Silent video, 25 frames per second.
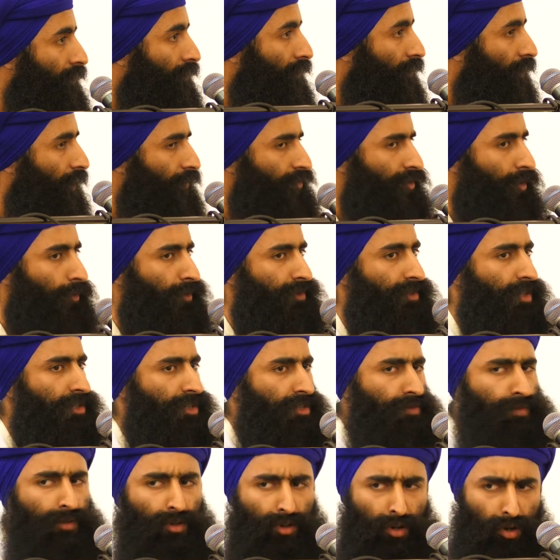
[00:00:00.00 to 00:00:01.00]
If someone says
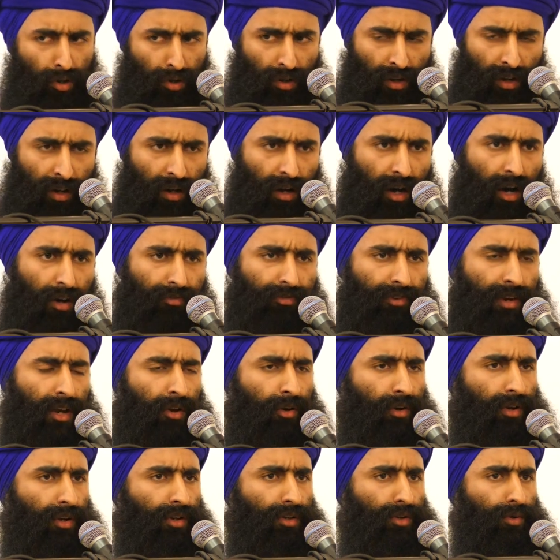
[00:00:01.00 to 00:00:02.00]
to me, oh, half an
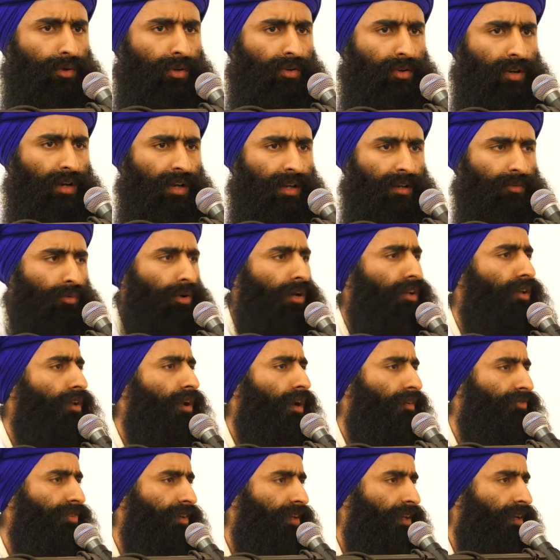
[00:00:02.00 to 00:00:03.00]
hour ago you were crying, why are you
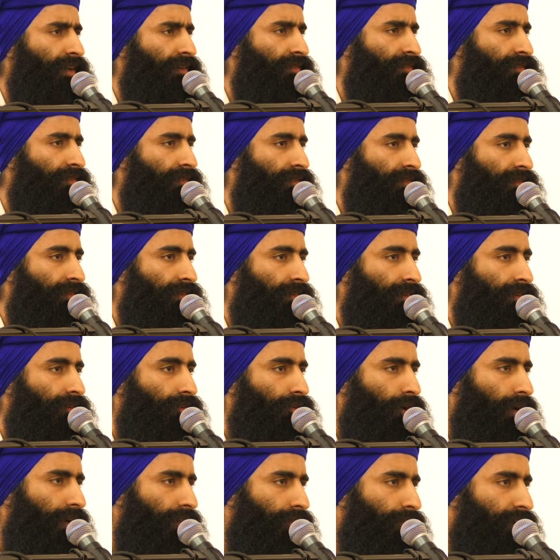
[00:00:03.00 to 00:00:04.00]
laughing now?
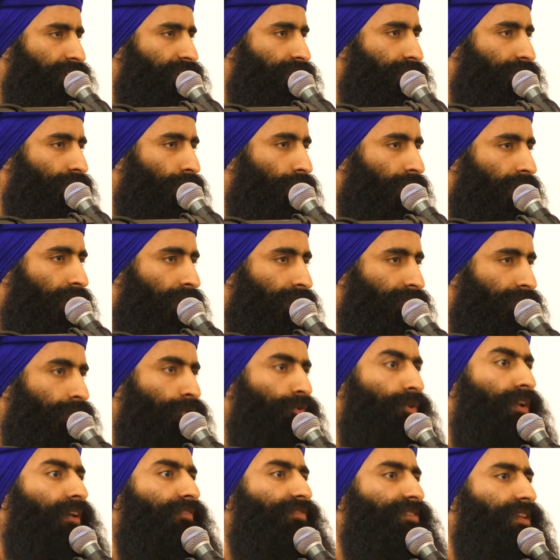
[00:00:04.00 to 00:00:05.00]
Cry the rest of your life.
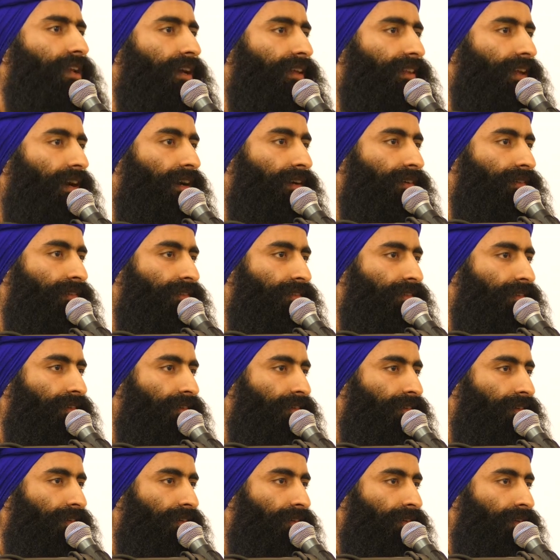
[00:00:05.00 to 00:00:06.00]
Who lives like that?
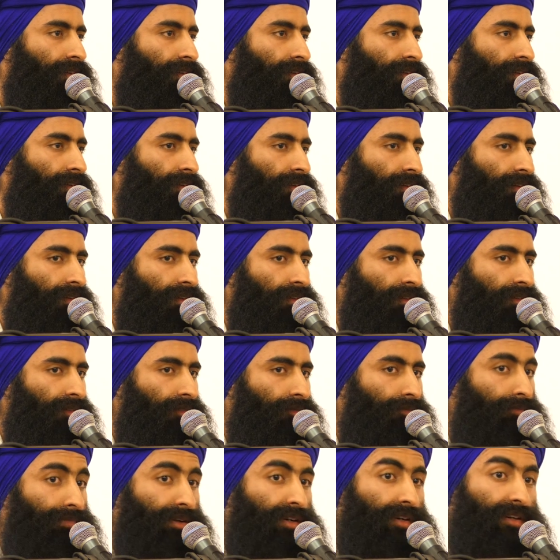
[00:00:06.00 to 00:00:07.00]

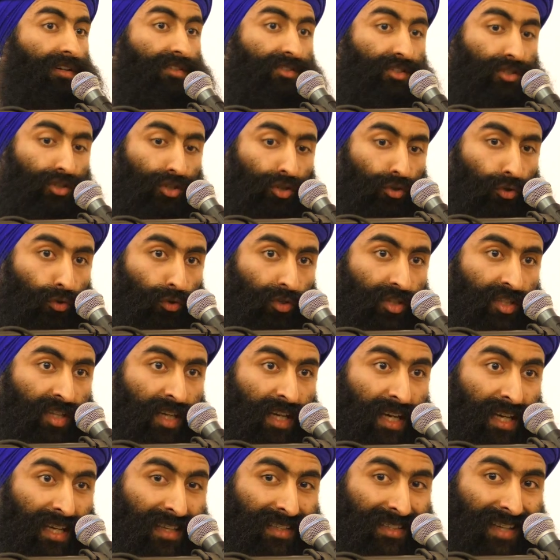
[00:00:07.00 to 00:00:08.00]
Because you
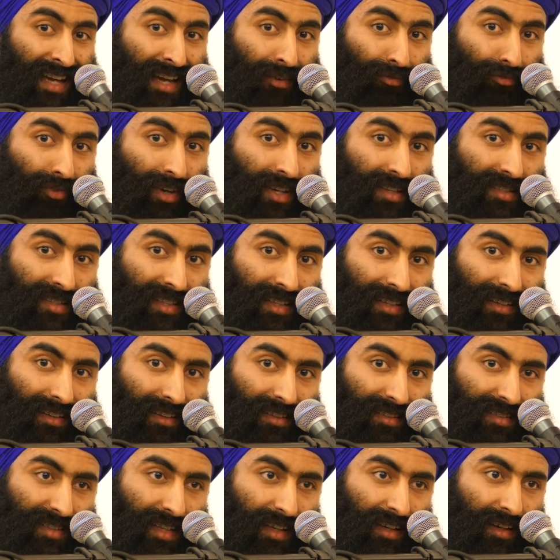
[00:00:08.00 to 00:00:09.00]
change every
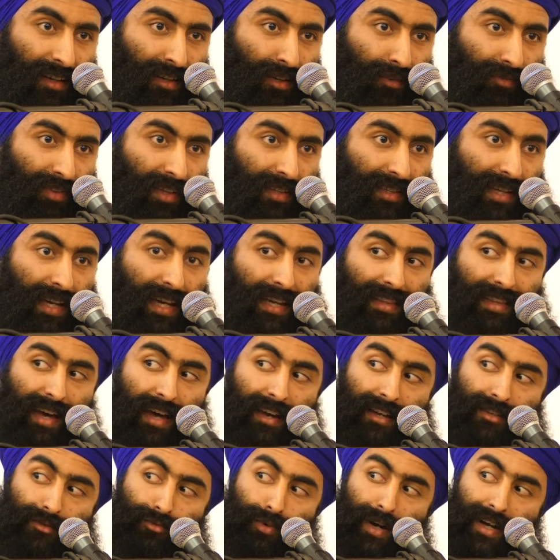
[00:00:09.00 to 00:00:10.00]
single second of the day,
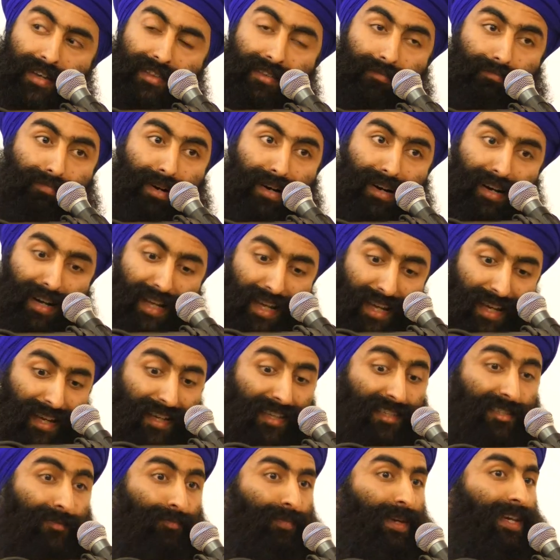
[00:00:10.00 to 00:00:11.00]
that is why the Bani
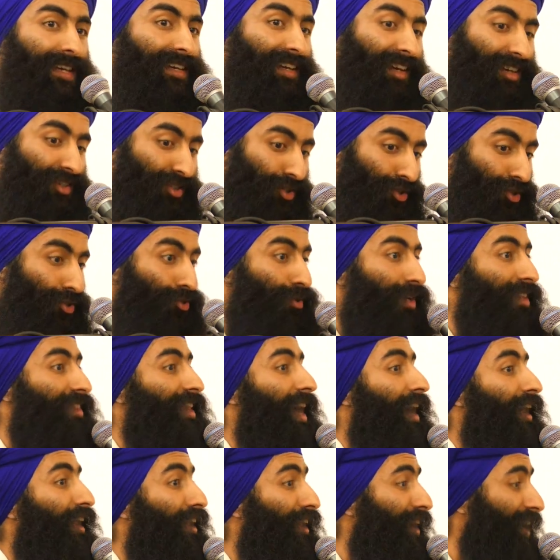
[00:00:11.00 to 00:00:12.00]
is speaking to you in
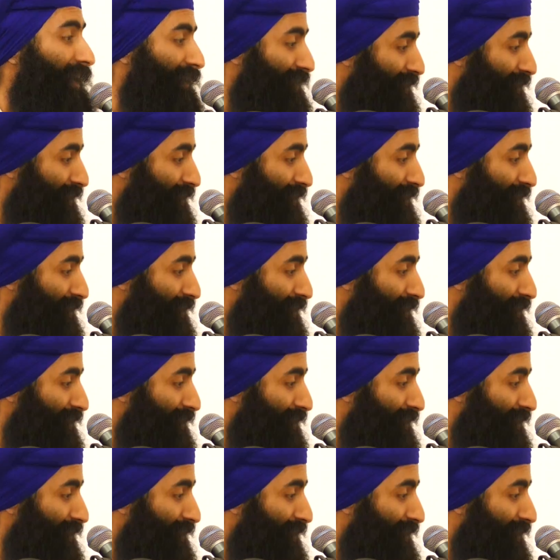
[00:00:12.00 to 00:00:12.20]
that light,